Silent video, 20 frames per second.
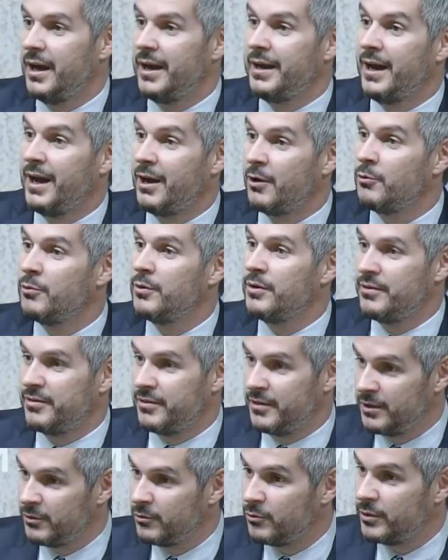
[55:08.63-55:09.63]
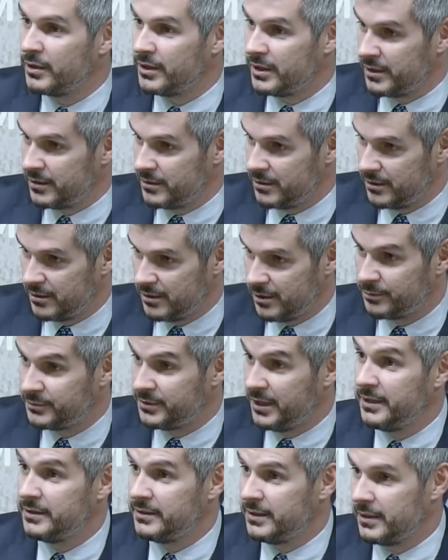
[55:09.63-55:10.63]
and how we think we can
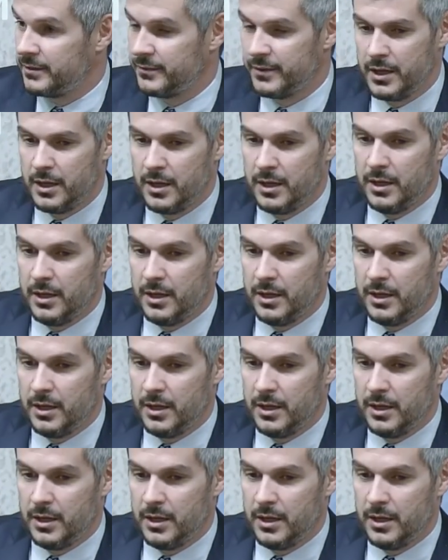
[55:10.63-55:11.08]
obtain that.